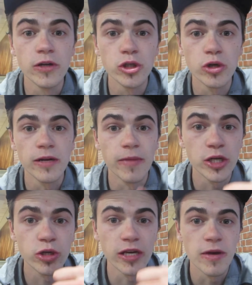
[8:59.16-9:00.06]
you enjoyed it, make
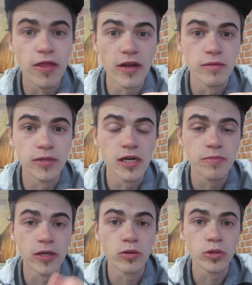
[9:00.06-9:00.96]
sure you give me a thumbs up,
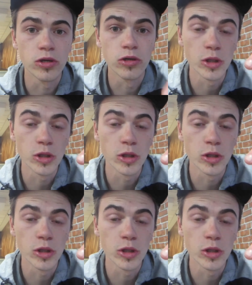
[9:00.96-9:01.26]
and also